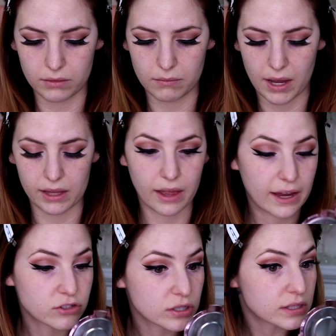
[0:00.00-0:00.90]
my
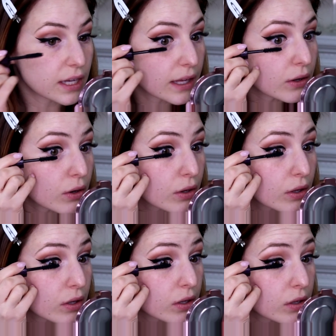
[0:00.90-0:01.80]
lashes in
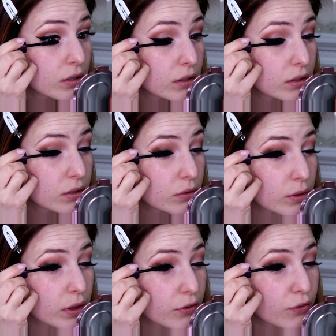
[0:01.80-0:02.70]

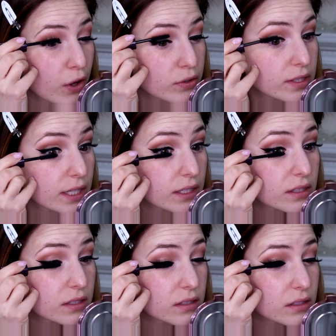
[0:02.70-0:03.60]
with the
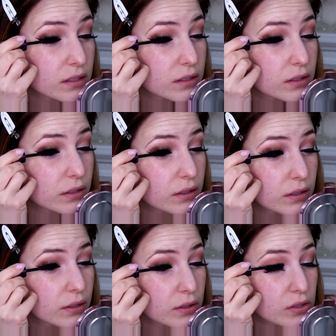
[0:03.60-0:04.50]
falsies.
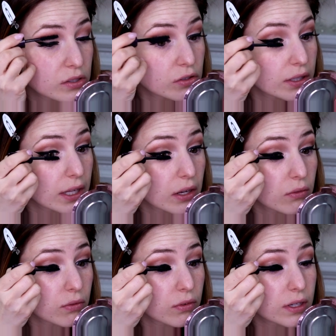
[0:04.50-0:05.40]
Just
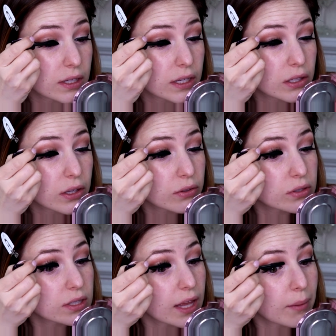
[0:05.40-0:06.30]
getting really
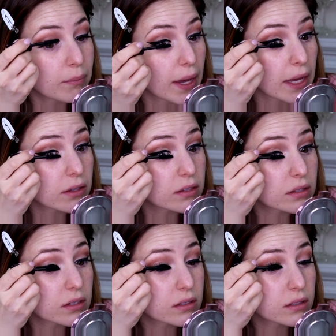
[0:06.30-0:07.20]
close to that
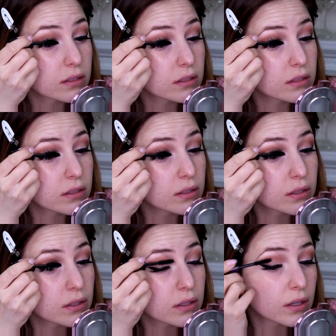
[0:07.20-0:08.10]
base
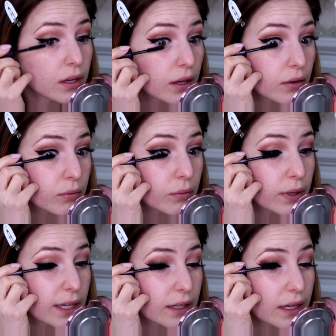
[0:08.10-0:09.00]
and
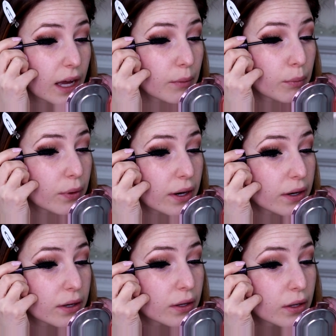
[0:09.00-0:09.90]
wiggling
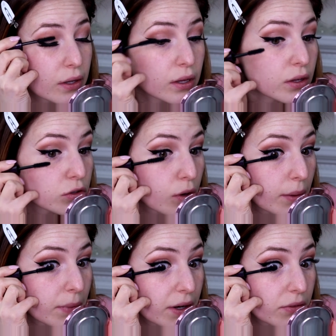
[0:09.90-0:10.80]
upward. So
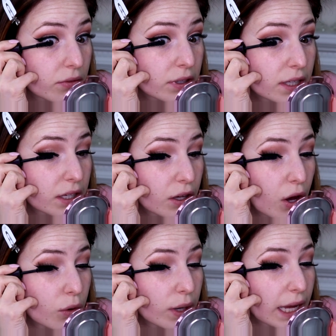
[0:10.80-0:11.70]
I'm not really
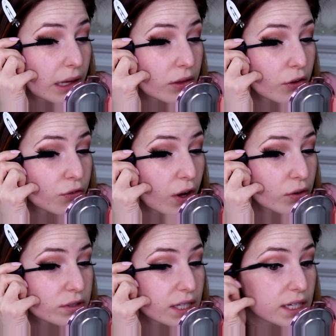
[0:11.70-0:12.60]
coating the
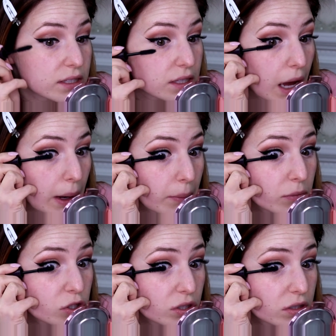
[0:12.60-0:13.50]
falsies,
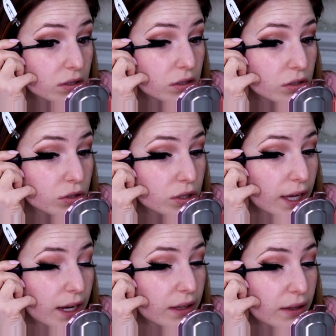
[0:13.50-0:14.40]
I'm just
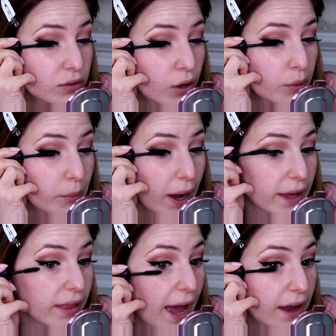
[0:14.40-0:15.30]
getting this on
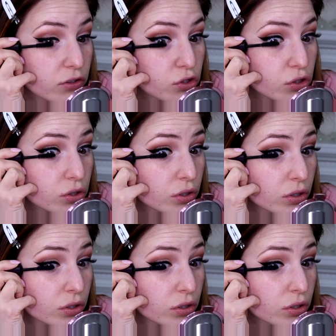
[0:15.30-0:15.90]
my lash,